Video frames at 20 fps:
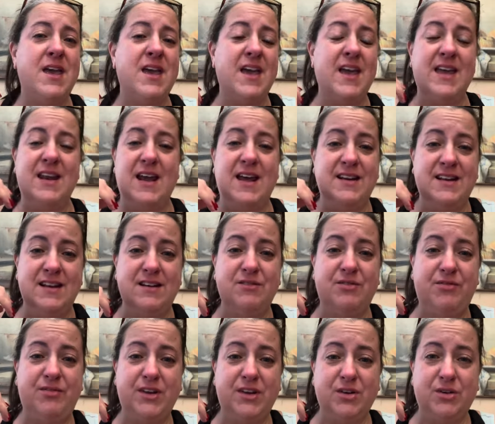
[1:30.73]
And I didn't
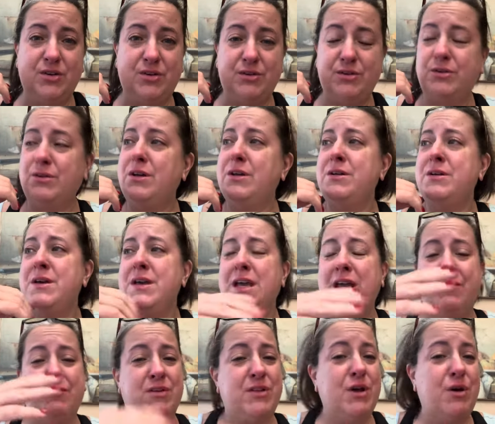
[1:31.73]
feel,
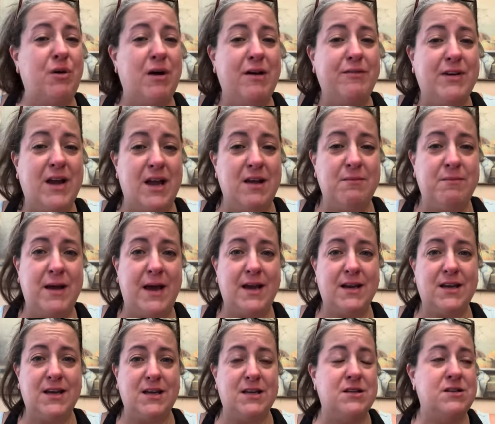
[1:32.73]
even though I've gotten
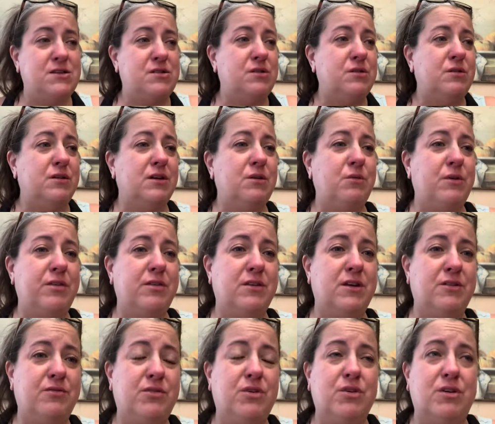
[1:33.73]
back into it with
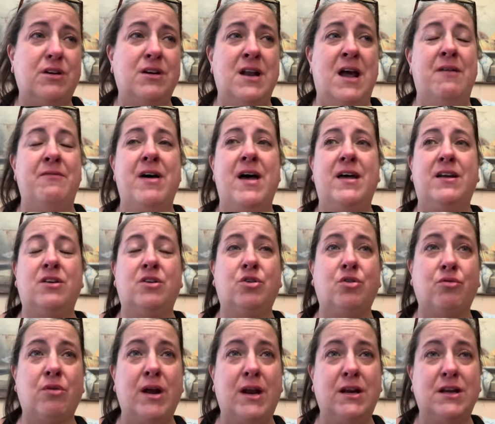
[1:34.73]
LiveGood and I've had a
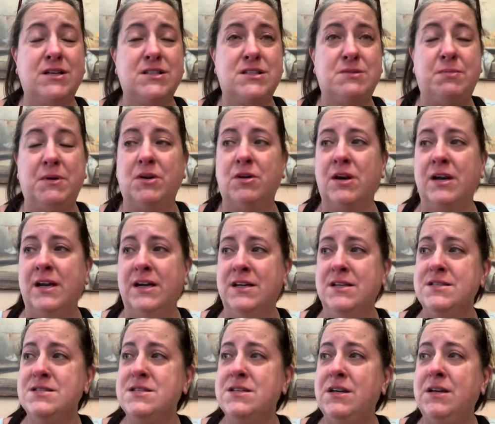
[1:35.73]
great
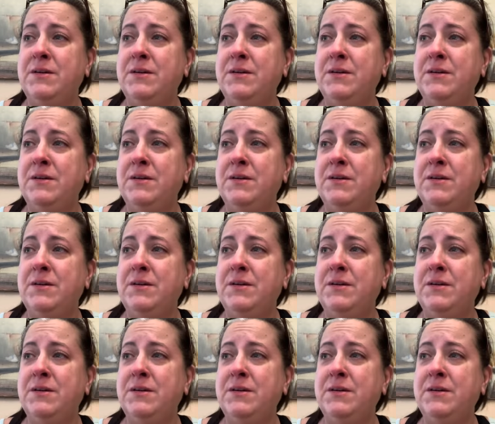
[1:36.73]
experience,